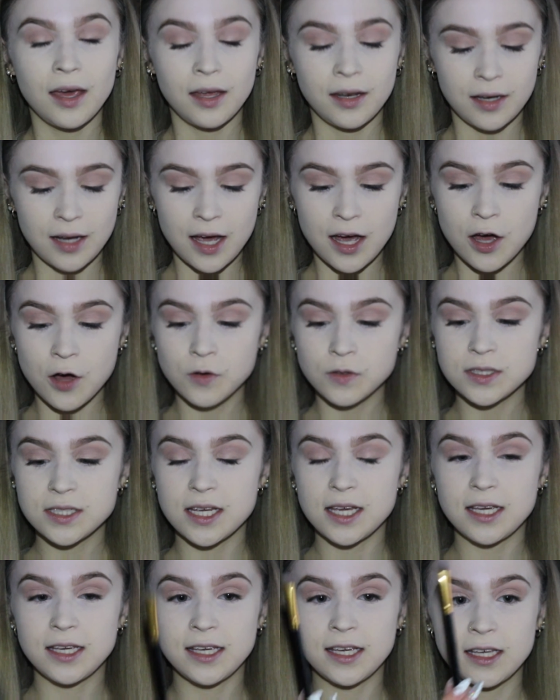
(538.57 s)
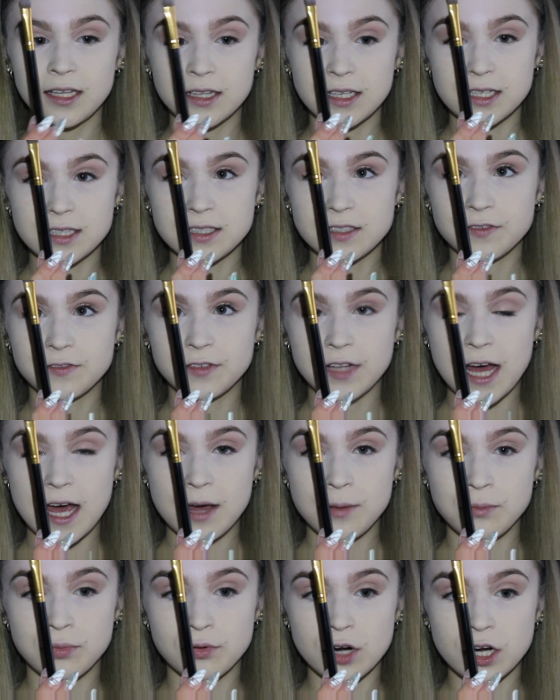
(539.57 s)
And now, taking this
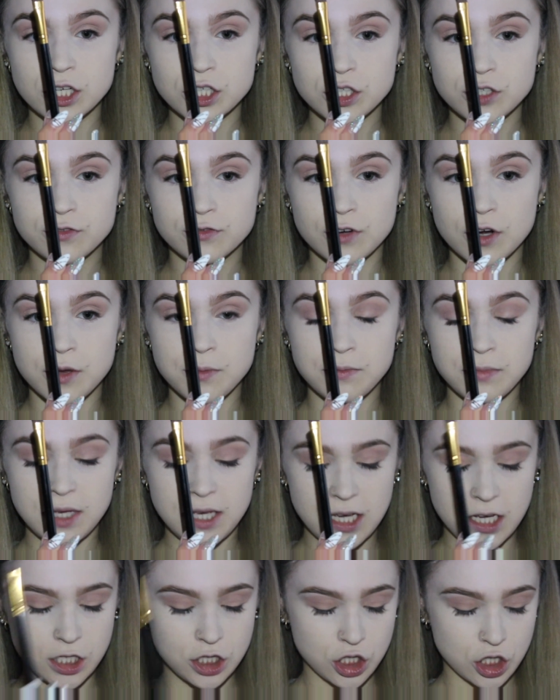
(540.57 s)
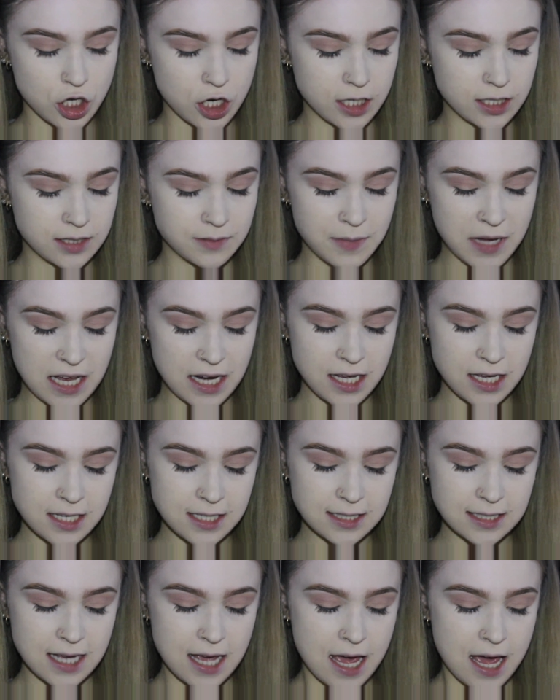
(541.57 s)
flat brush from BH
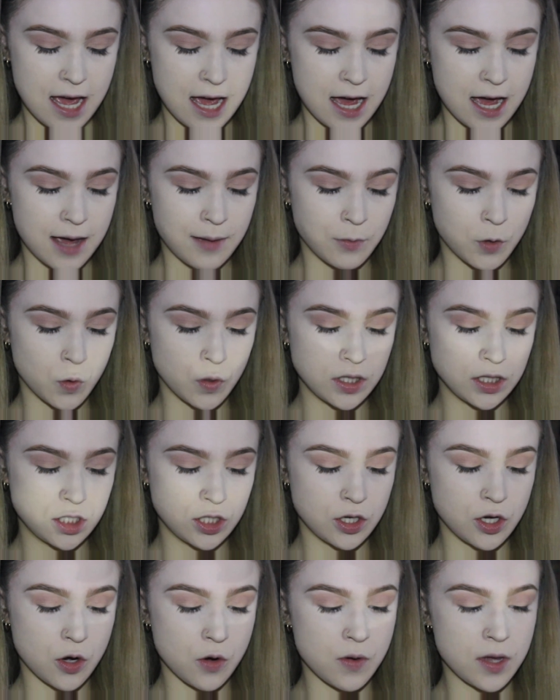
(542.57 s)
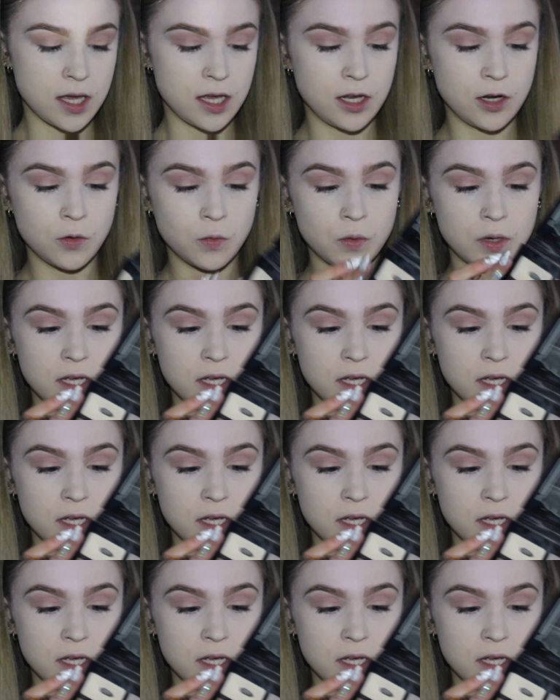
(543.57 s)
Cosmetics, I'm going to go in